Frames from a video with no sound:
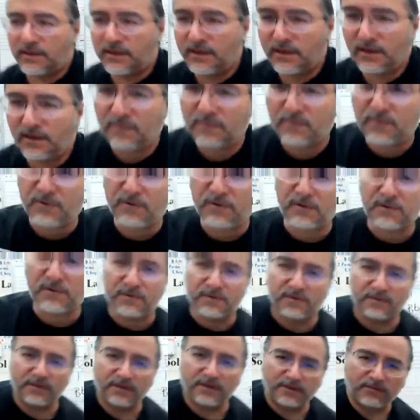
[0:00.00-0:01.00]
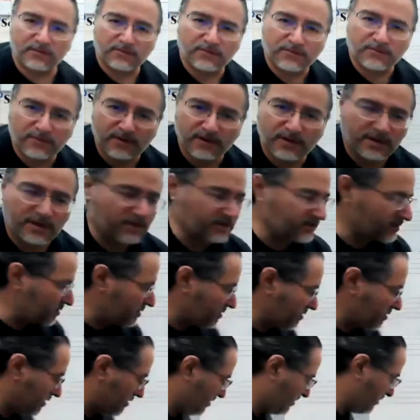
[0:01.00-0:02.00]
think I'm going to erase
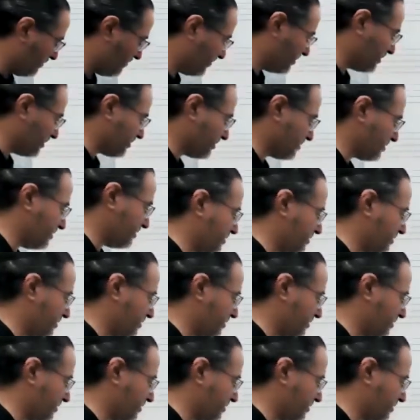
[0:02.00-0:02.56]
all of this.